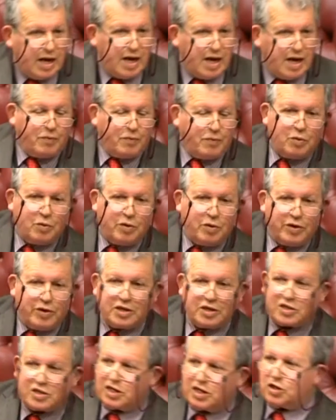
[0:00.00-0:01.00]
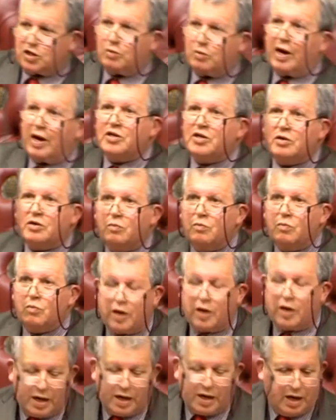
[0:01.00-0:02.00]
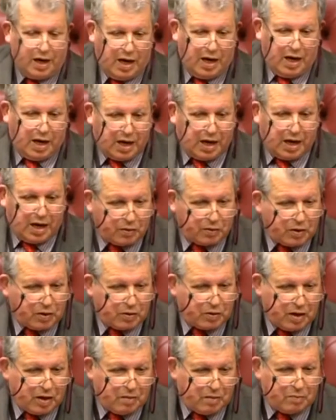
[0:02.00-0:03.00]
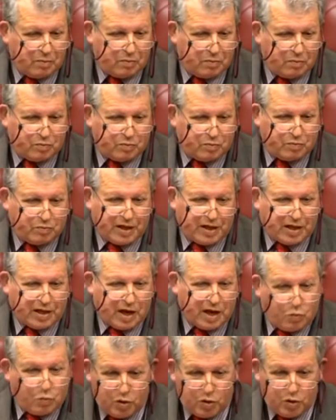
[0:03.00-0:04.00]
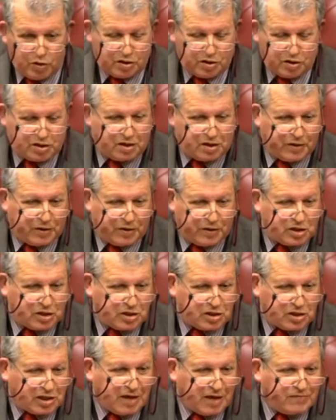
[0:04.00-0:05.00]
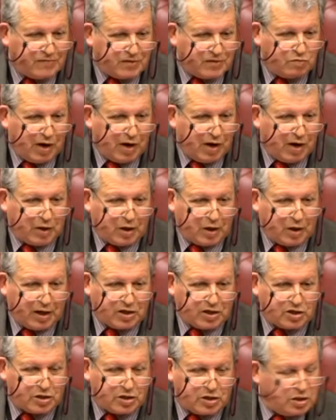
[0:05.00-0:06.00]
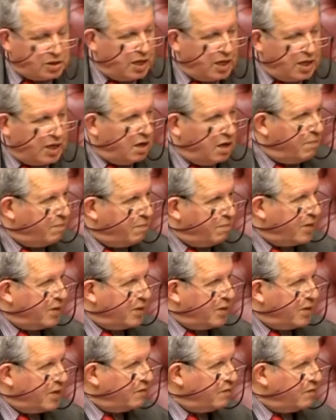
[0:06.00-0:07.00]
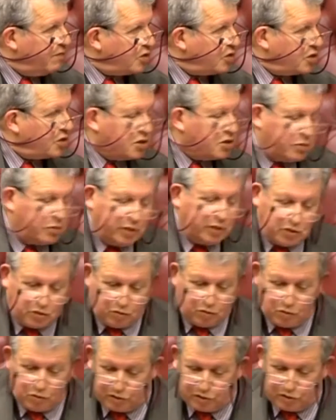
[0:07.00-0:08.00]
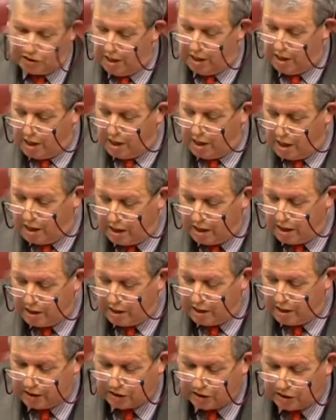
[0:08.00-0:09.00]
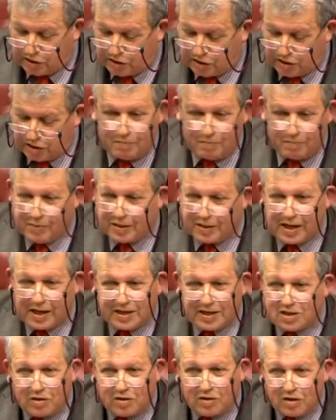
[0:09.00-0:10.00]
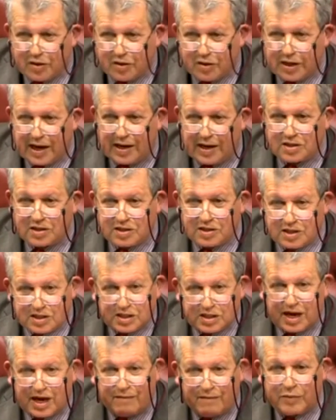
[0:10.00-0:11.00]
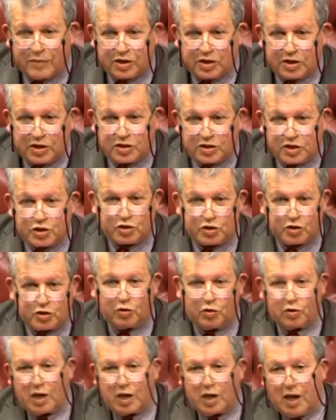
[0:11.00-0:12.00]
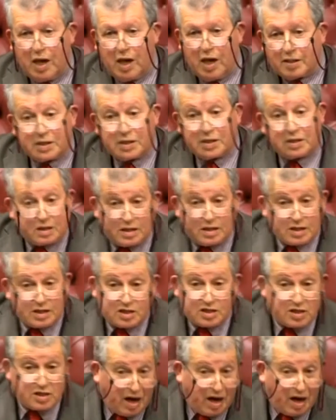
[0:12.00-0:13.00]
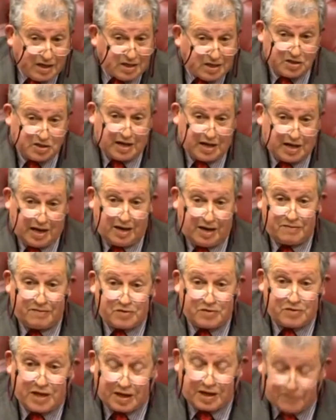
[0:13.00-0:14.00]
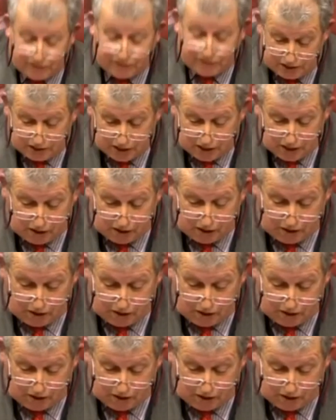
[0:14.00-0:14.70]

If we were in a situation where there weren't sufficient safety regulations, then I'd be the first to endorse the concern. But that's not the case. This government has ensured the tighter set of safety